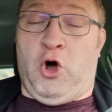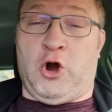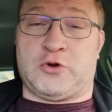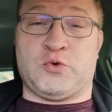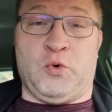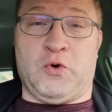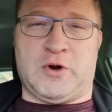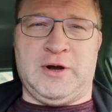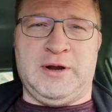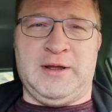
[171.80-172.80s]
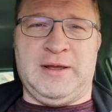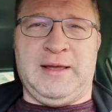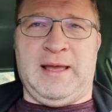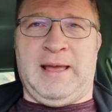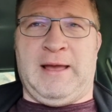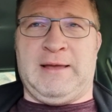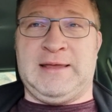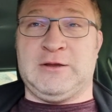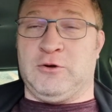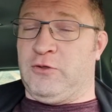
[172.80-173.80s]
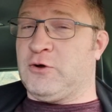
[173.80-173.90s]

hardcore. He got